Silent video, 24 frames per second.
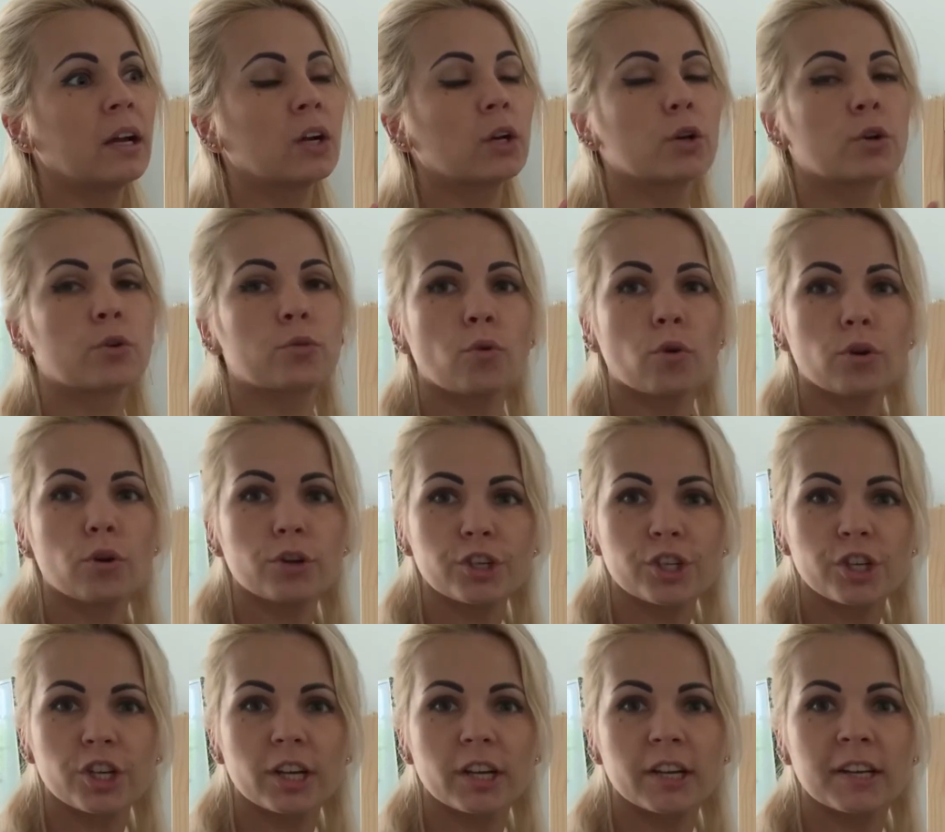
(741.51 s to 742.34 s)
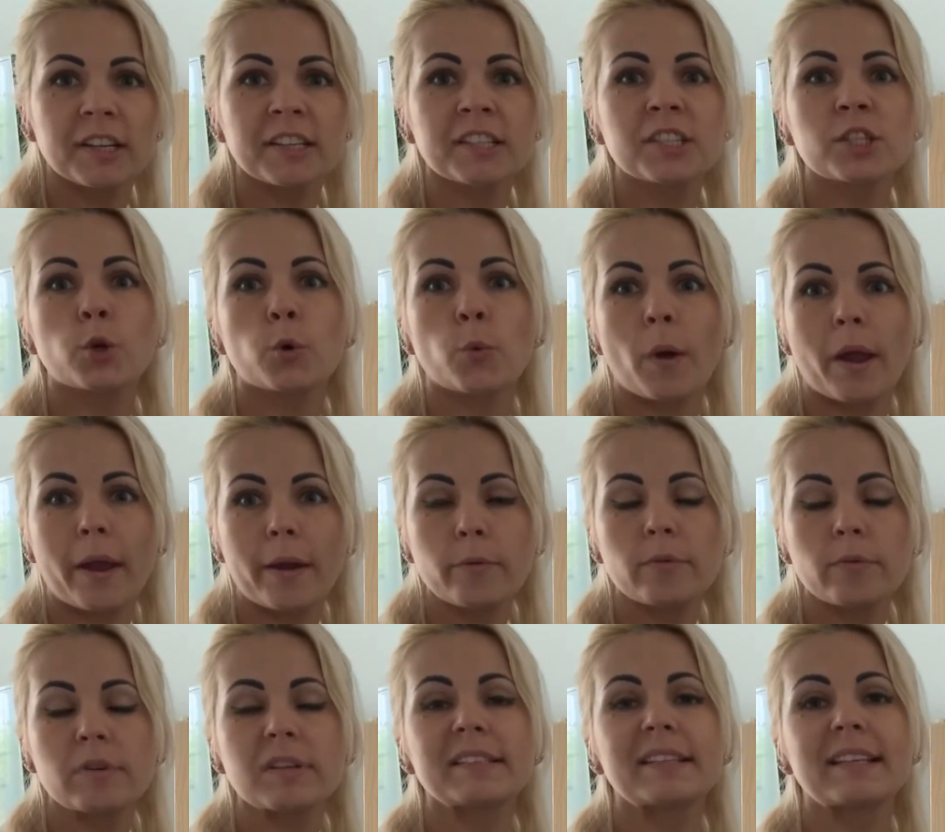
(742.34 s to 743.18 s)
crotchet,
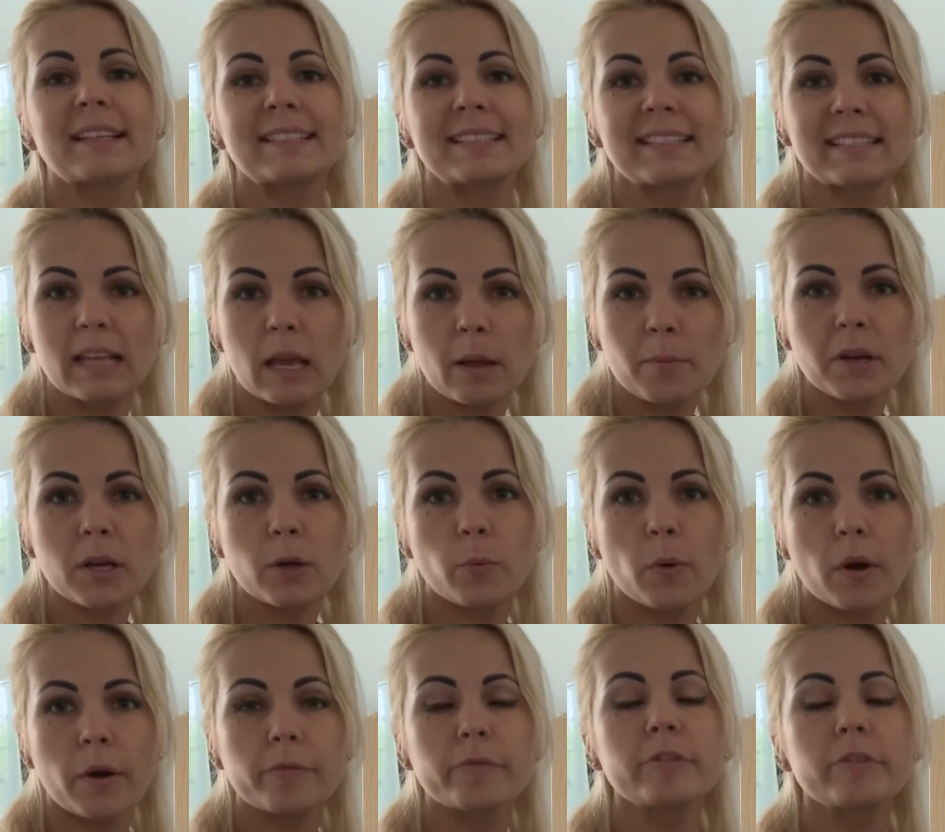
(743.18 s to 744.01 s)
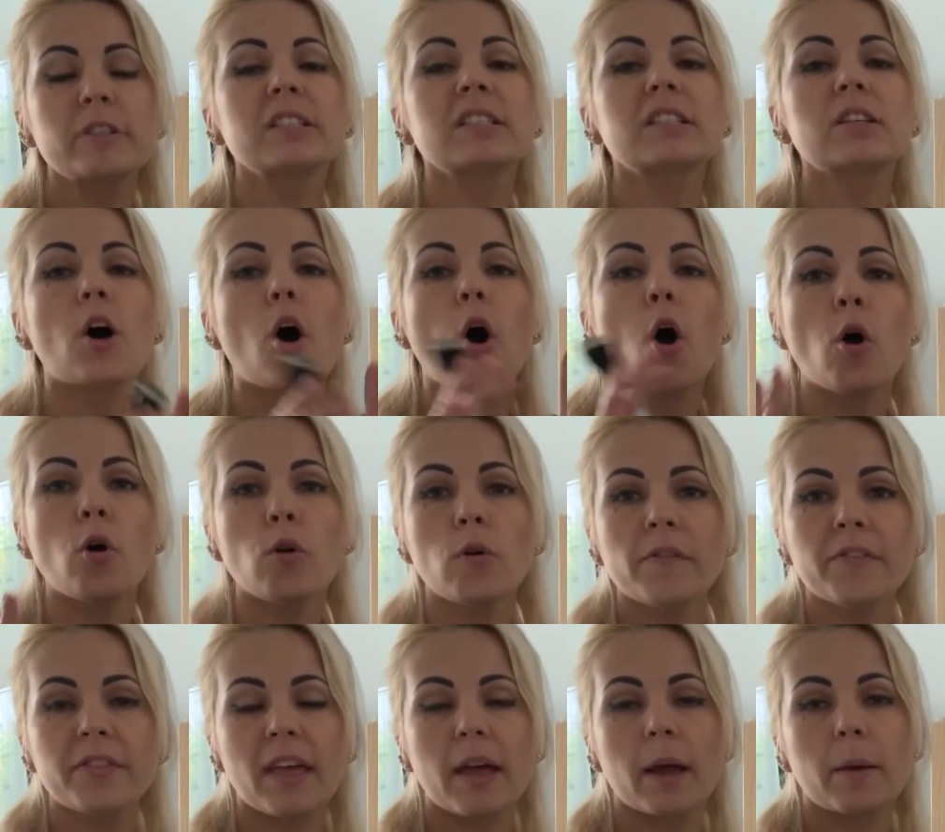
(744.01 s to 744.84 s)
quavers and semiquavers, all
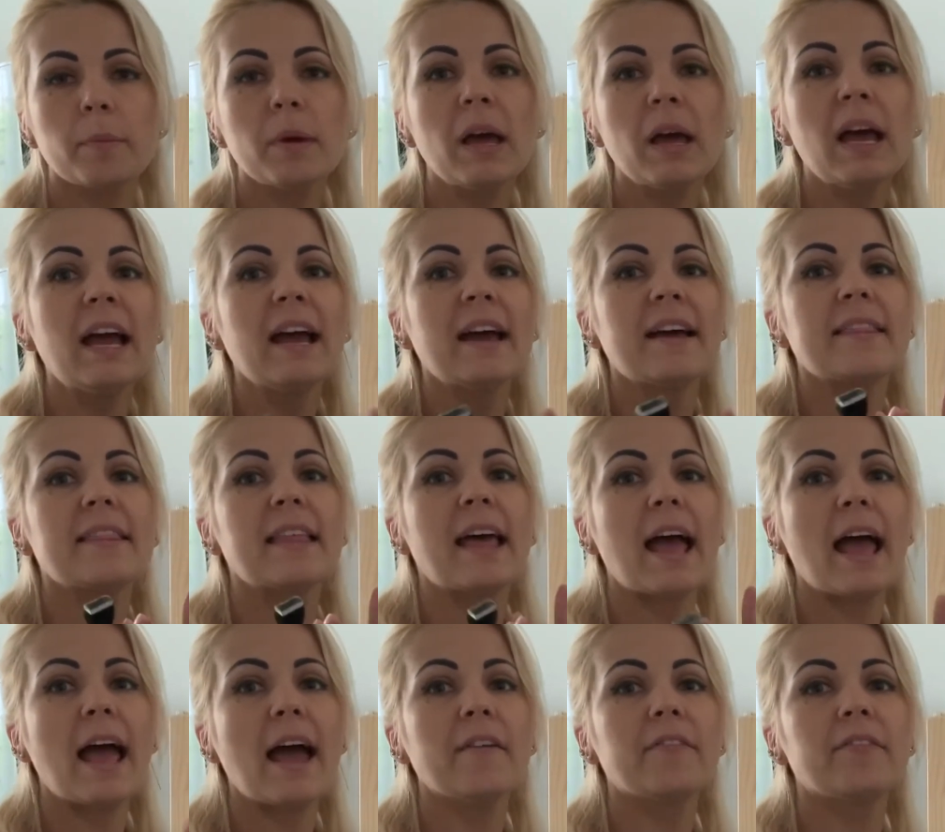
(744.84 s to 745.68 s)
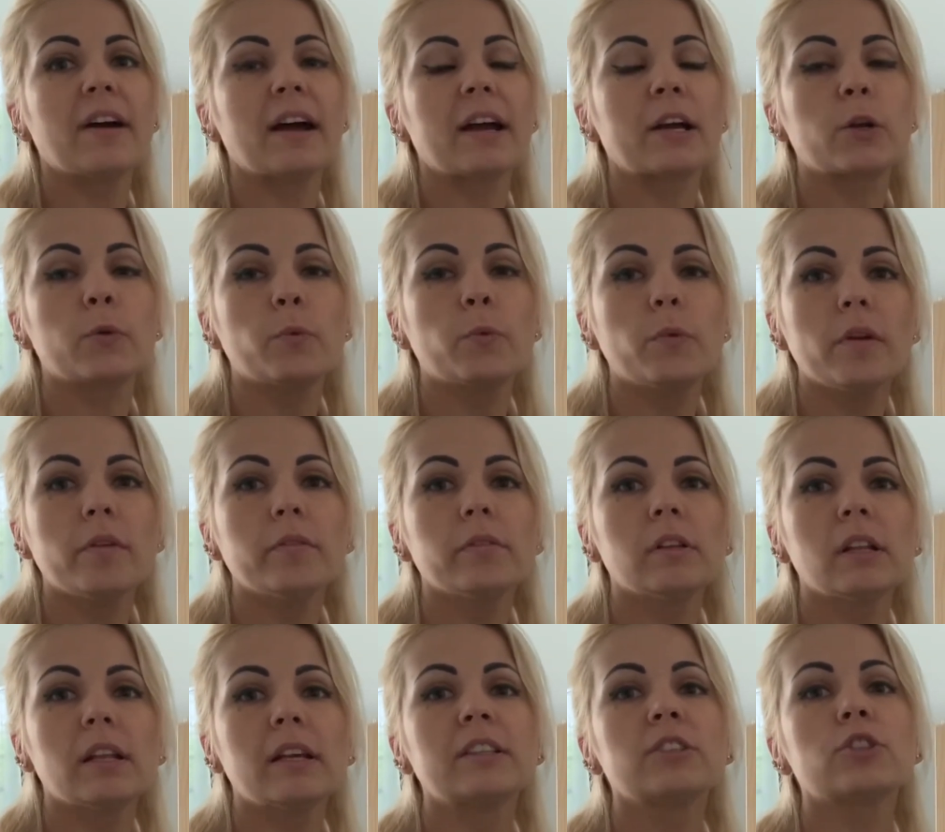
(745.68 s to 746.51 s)
of them, they have
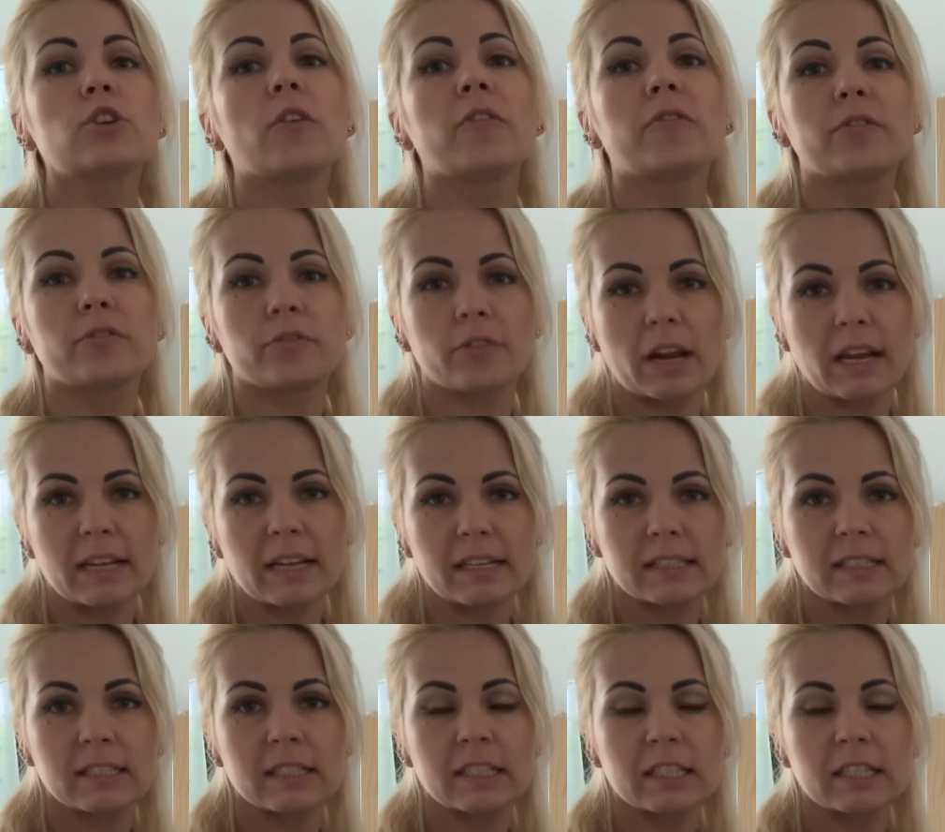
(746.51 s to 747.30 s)
equivalent of rest.